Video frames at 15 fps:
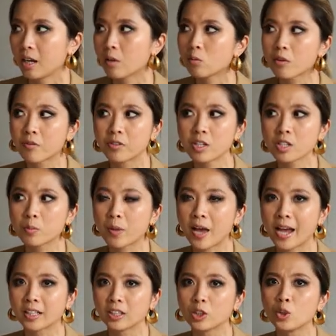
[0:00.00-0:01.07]
And with this
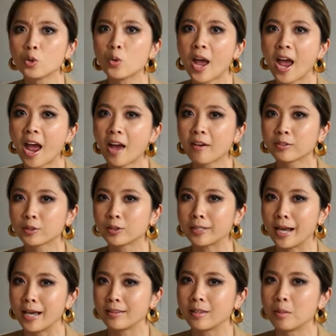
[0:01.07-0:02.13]
bag, you have to
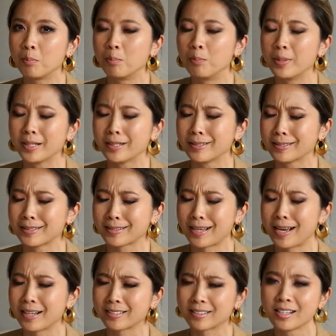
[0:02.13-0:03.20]
get the biggest
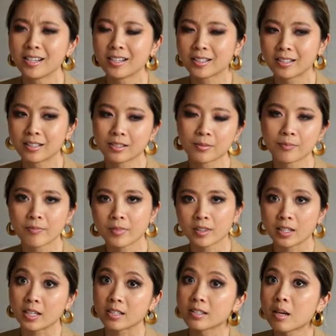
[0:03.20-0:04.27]
size because
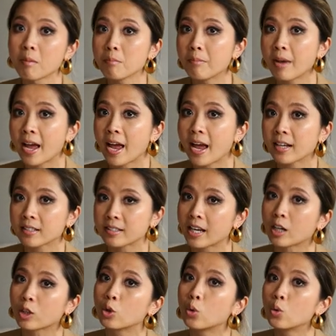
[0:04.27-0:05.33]
there's some bags
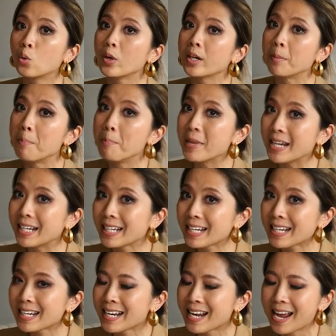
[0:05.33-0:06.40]
that are cool in
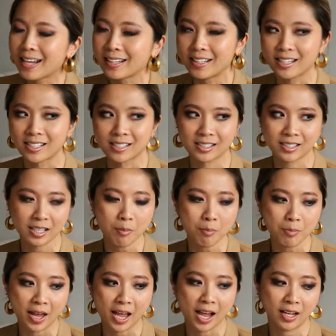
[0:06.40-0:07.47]
mini and there's
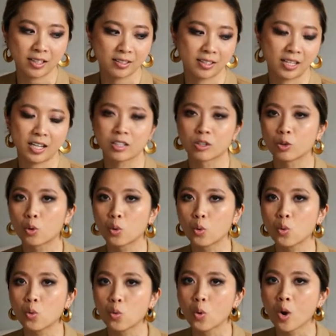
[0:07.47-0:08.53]
some bags that is
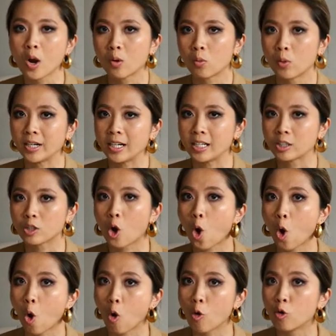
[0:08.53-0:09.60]
cool when it's
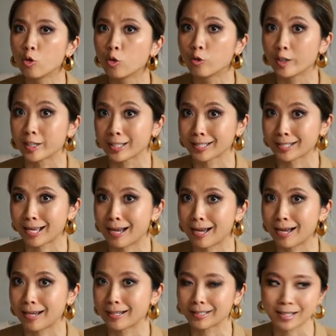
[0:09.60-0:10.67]

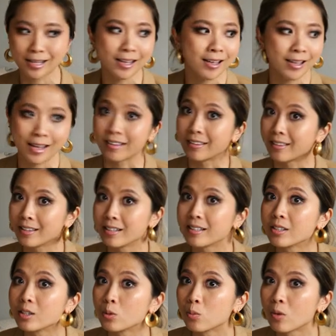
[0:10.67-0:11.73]
oversized. And
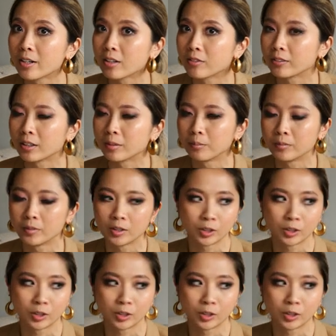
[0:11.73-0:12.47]
this is one of them.